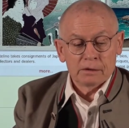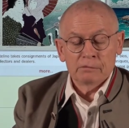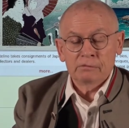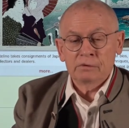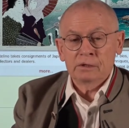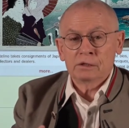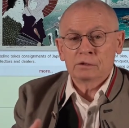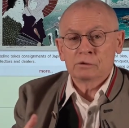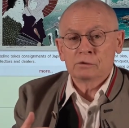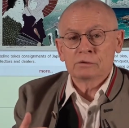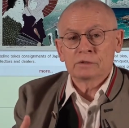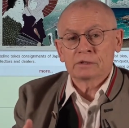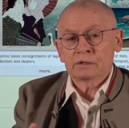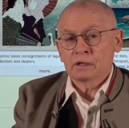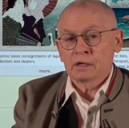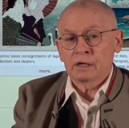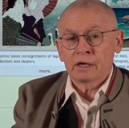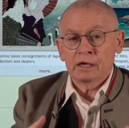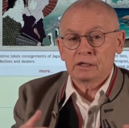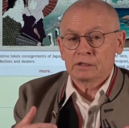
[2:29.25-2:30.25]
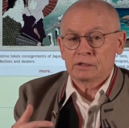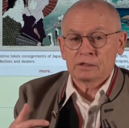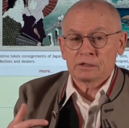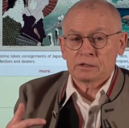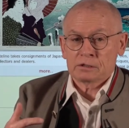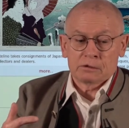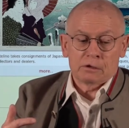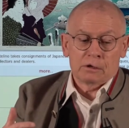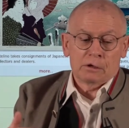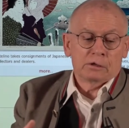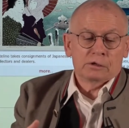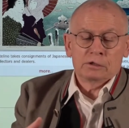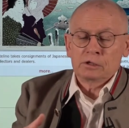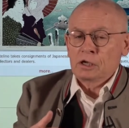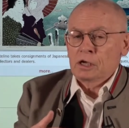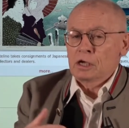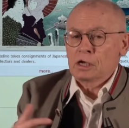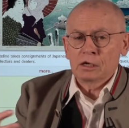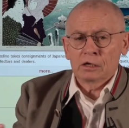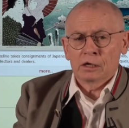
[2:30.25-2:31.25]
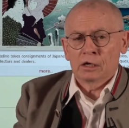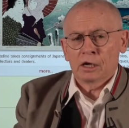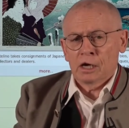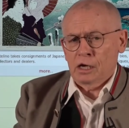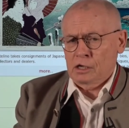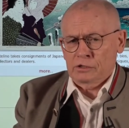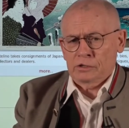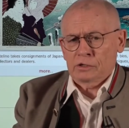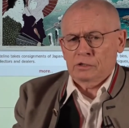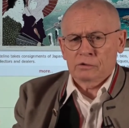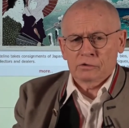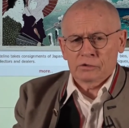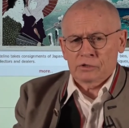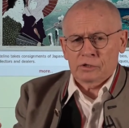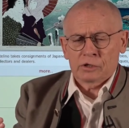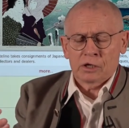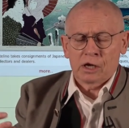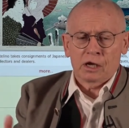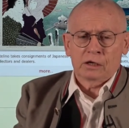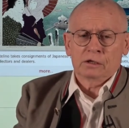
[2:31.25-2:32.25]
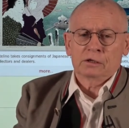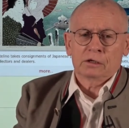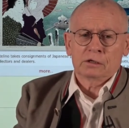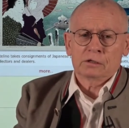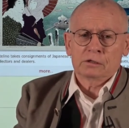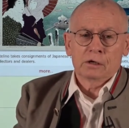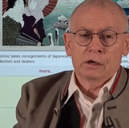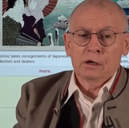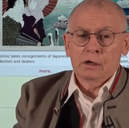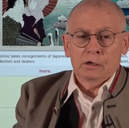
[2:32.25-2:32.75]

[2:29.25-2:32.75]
We use the latest TLS standard